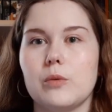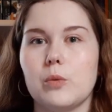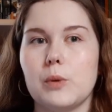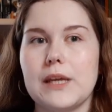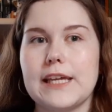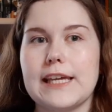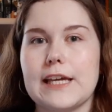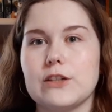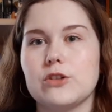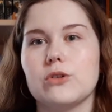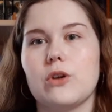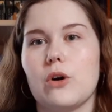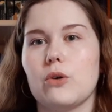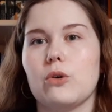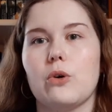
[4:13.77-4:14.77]
we get to
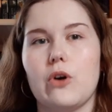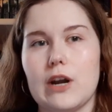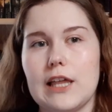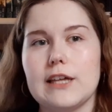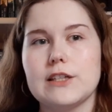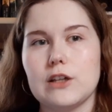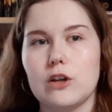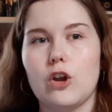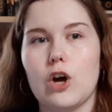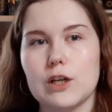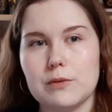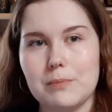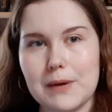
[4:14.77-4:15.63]
know Korlat a lot